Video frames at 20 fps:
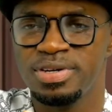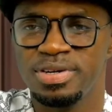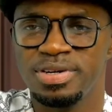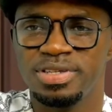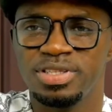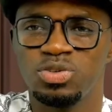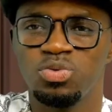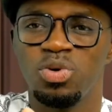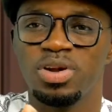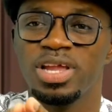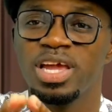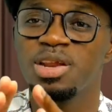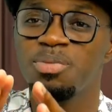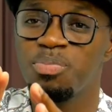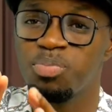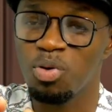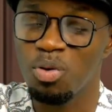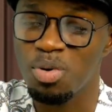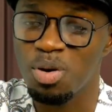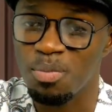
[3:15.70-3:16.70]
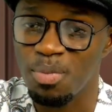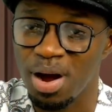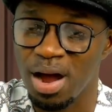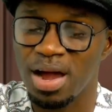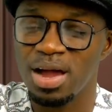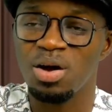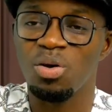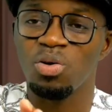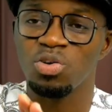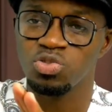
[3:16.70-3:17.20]
To any problem
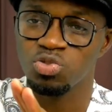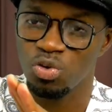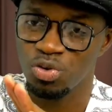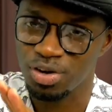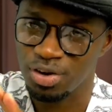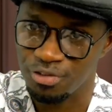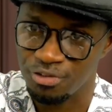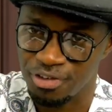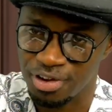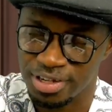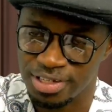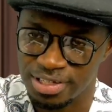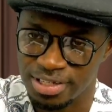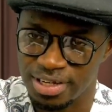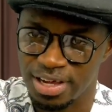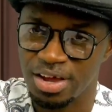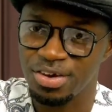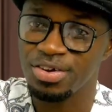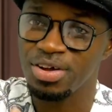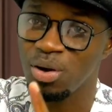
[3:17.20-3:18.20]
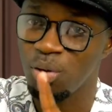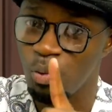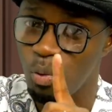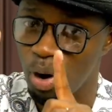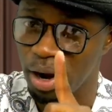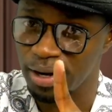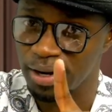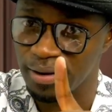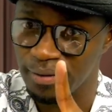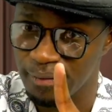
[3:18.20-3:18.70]
or so on the fix, and near one.